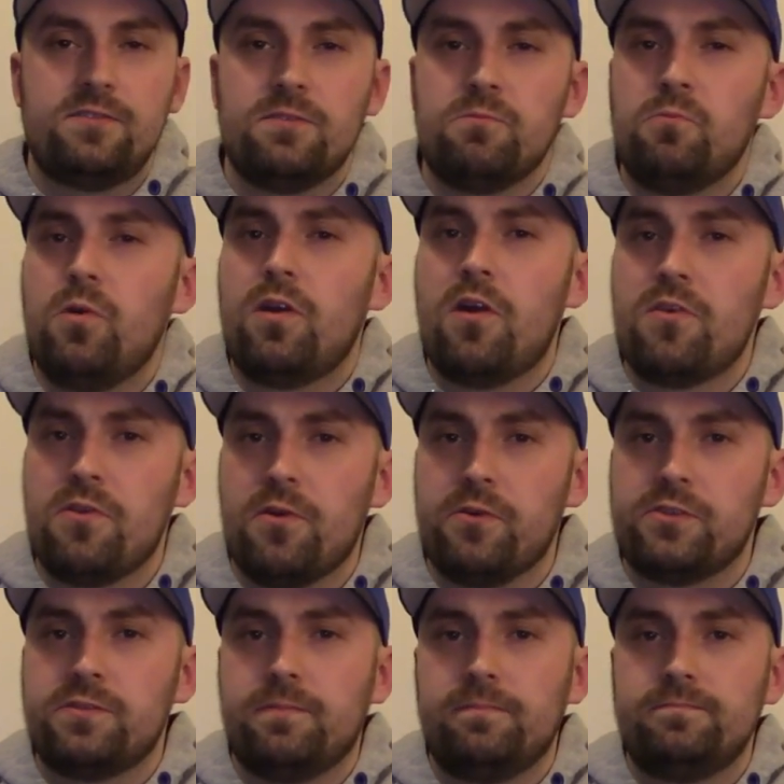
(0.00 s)
and what are
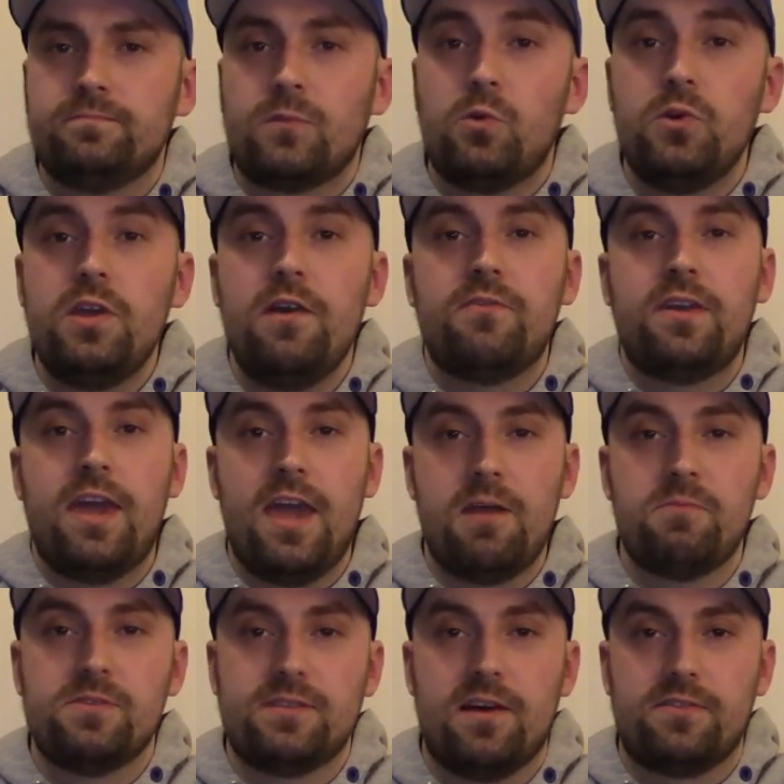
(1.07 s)
those? Well, you have
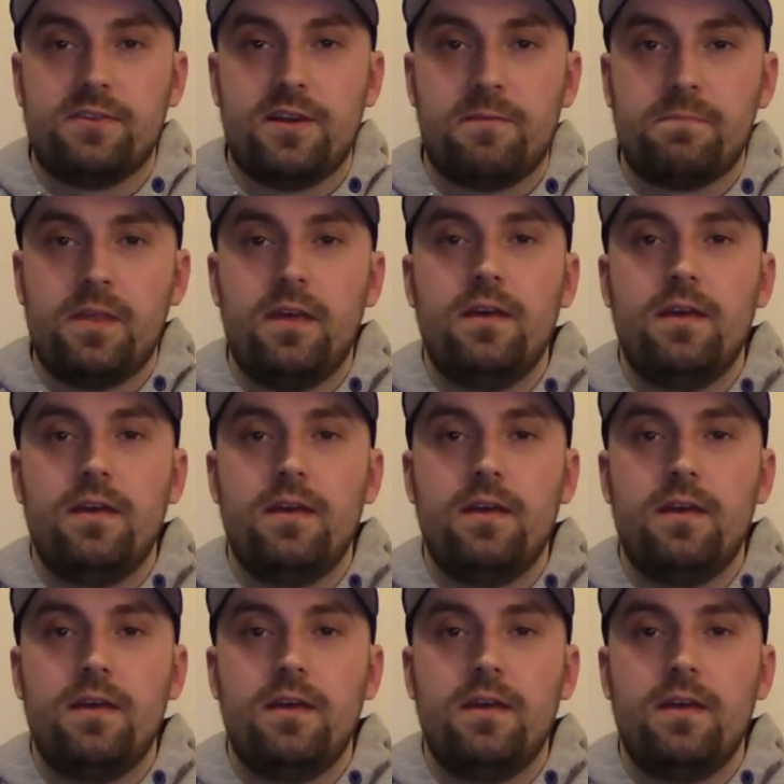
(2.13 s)
cameras out there.